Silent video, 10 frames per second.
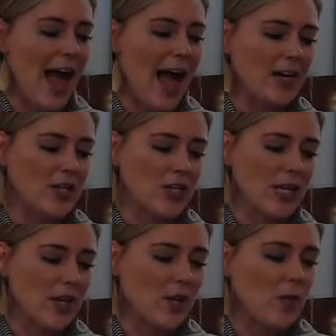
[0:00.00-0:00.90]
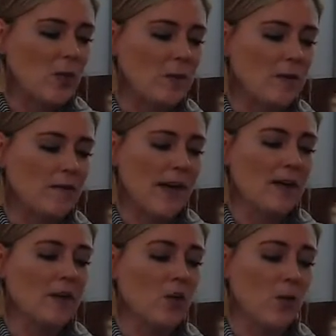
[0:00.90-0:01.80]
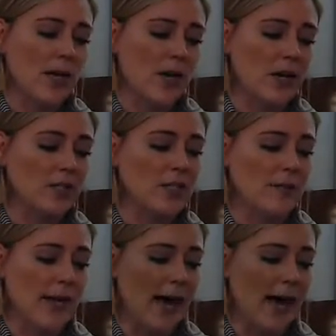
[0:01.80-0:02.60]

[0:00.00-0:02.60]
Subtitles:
Actually, Wilbur felt queer to be